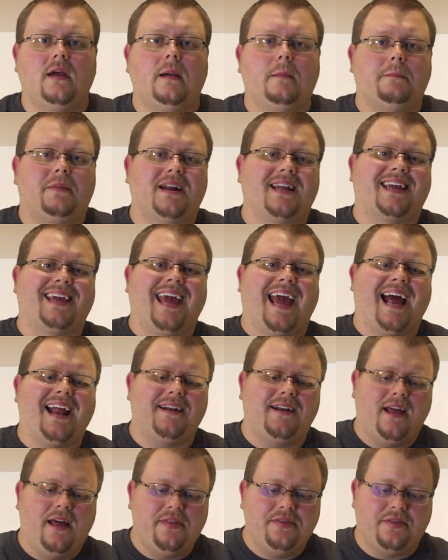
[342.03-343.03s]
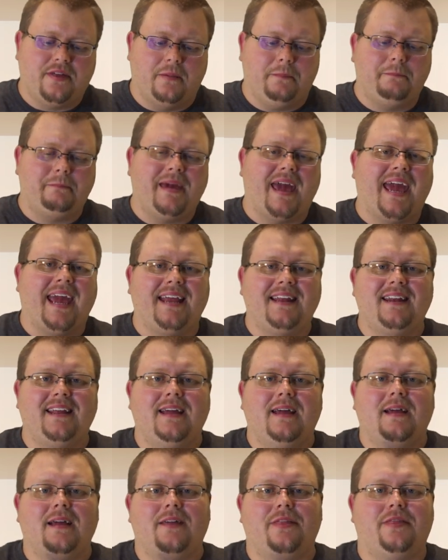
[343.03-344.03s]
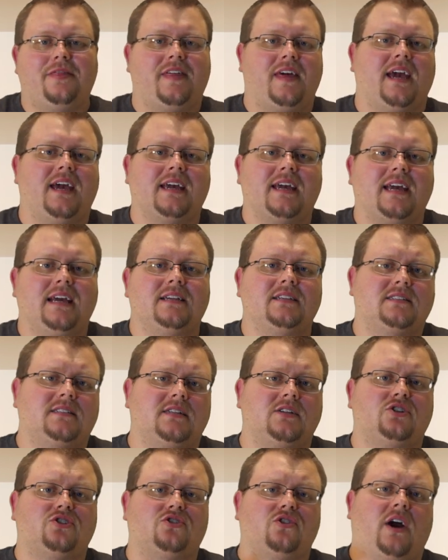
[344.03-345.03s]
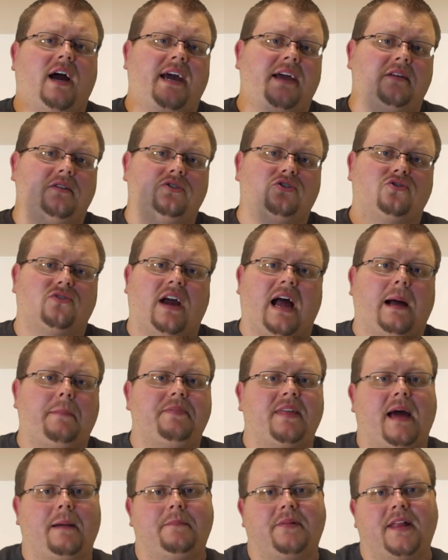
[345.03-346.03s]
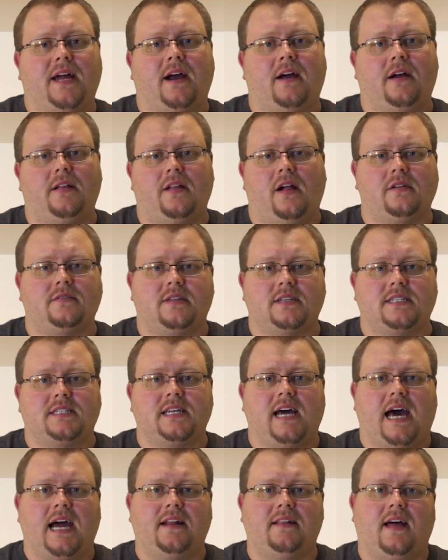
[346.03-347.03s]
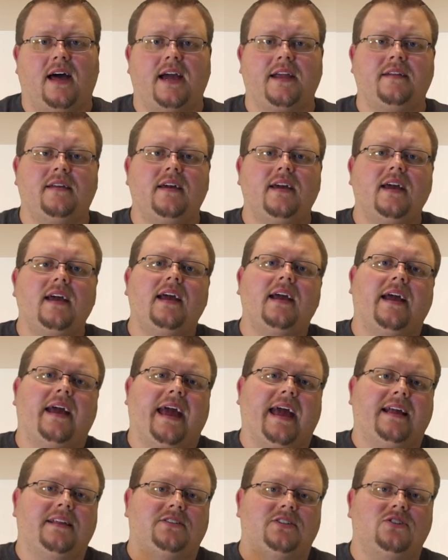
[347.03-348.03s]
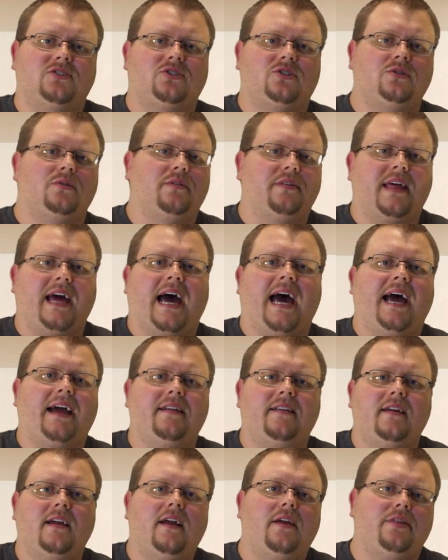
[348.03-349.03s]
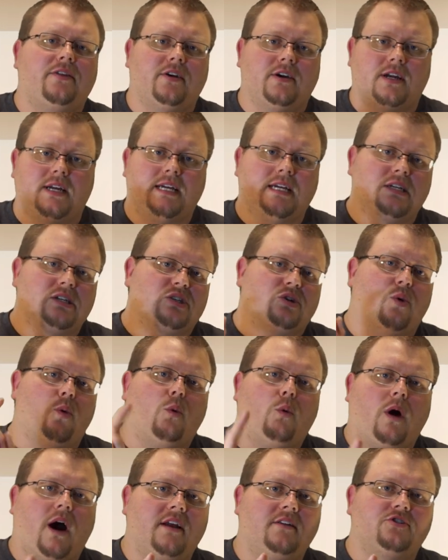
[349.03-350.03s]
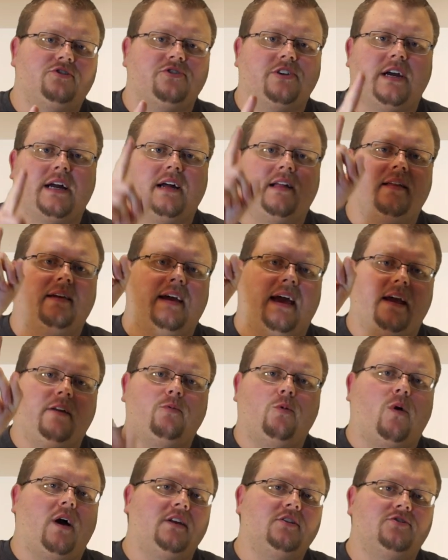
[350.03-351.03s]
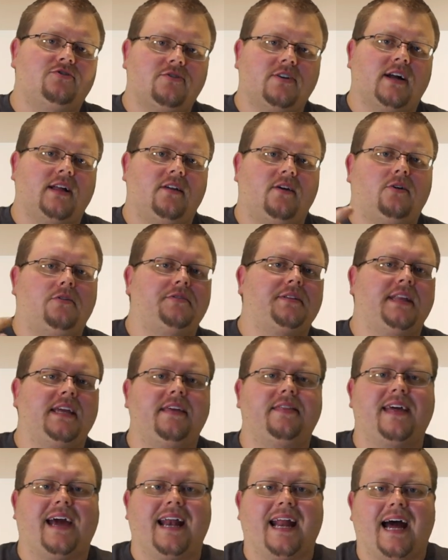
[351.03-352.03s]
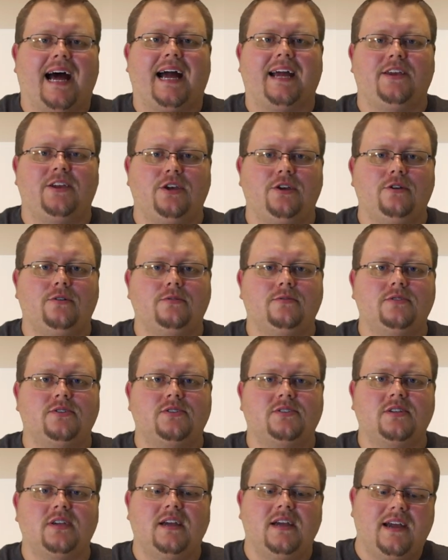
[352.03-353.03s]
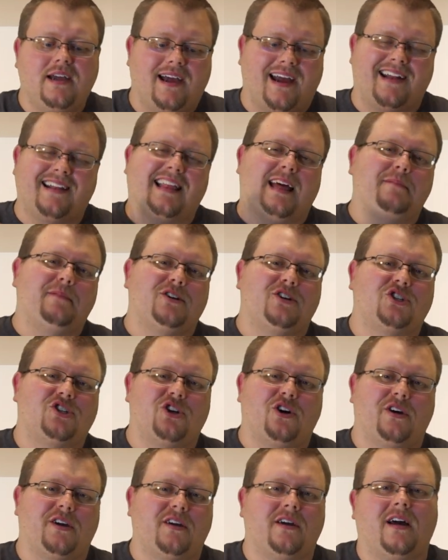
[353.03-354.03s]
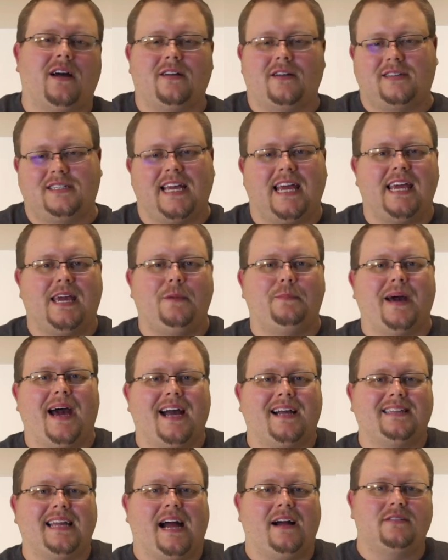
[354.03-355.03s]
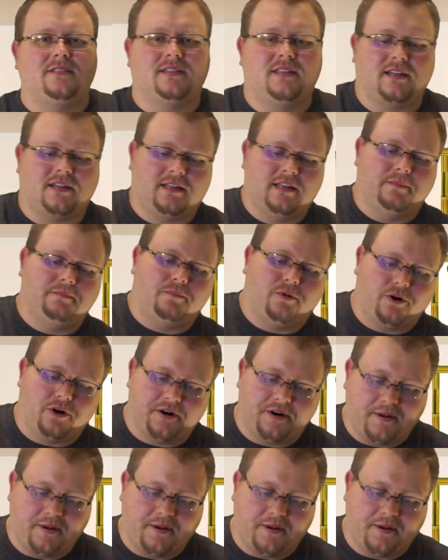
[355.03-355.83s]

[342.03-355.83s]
But again, the main thing is to try and trap that player along the sideline. And to do that, there is one drill and one drill only that I use. And let me show you. I'll take you back down to the clipboard.